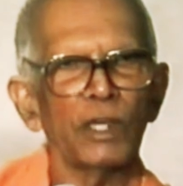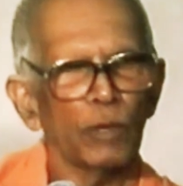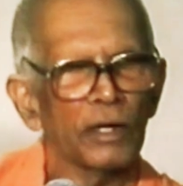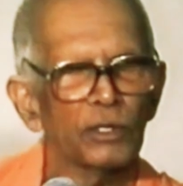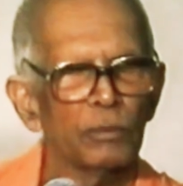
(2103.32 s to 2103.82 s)
we
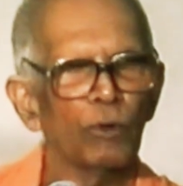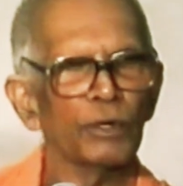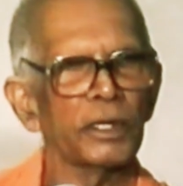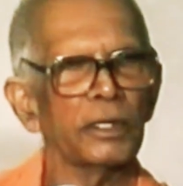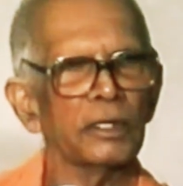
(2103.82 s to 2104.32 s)
want you
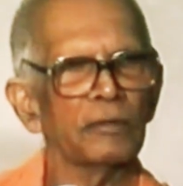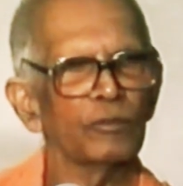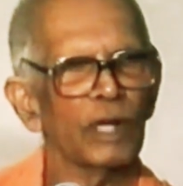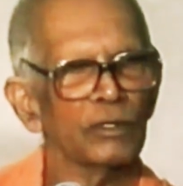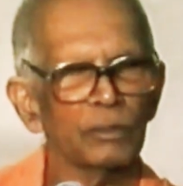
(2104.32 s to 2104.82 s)
more here,
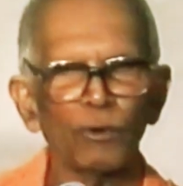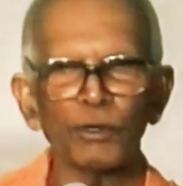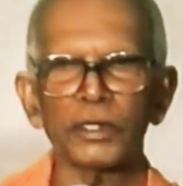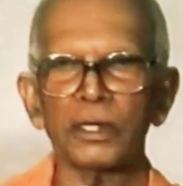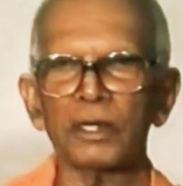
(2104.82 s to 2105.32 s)
we want you
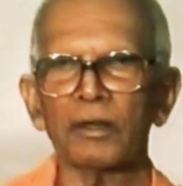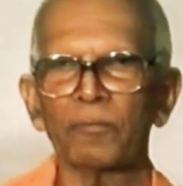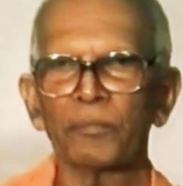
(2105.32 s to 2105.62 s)
more here.